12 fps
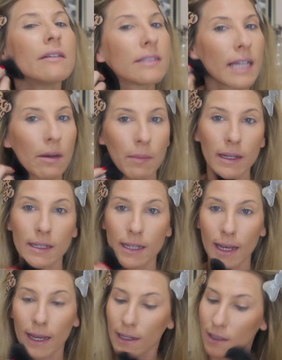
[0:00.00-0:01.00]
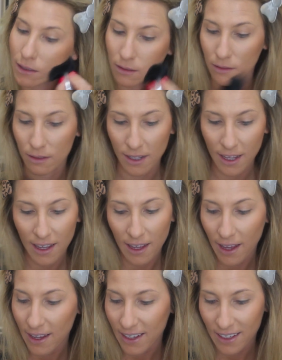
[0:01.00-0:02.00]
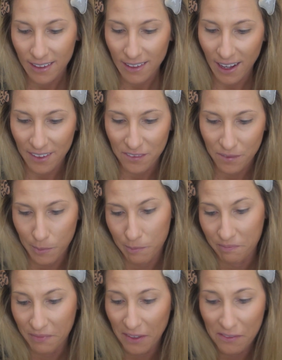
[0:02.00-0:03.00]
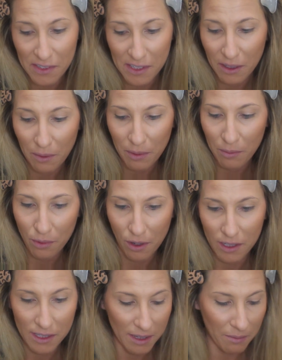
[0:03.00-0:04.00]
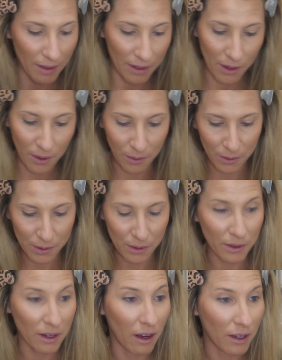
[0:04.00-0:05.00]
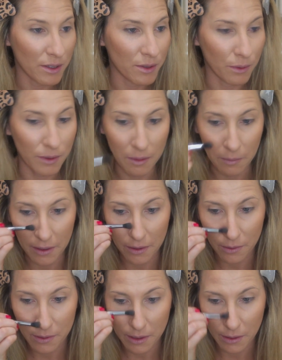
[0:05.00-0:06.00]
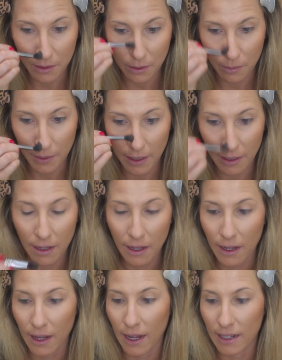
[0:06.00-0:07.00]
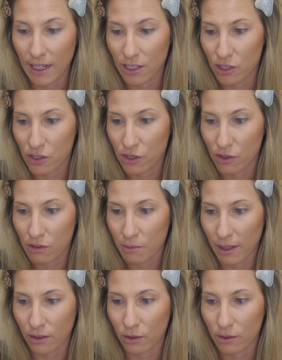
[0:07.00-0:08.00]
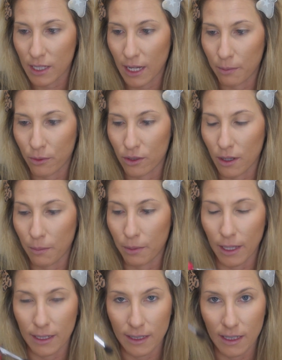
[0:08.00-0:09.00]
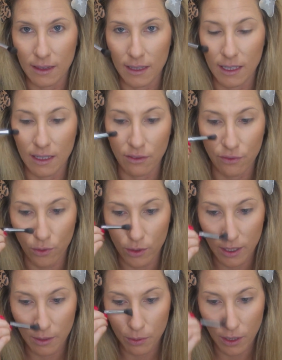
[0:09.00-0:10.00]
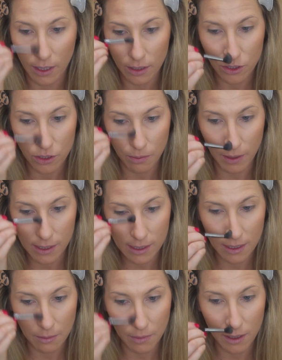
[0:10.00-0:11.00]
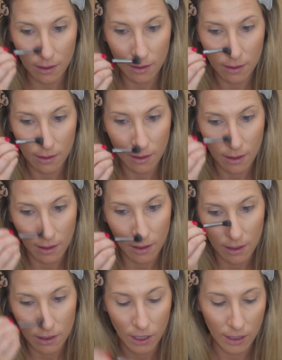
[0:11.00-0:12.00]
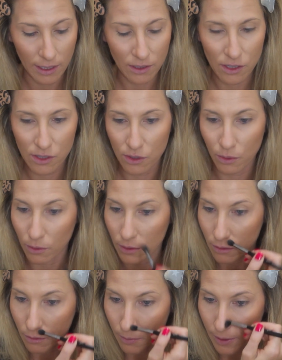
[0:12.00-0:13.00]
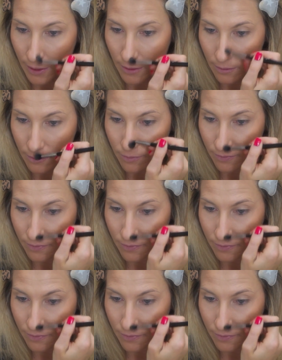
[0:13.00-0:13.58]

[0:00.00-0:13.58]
down my neck. And I've still been bronzing my nose, or contouring my nose a little bit. And I just use my little tapered blending, the E40 brush by Sigma. And I just do a little bit.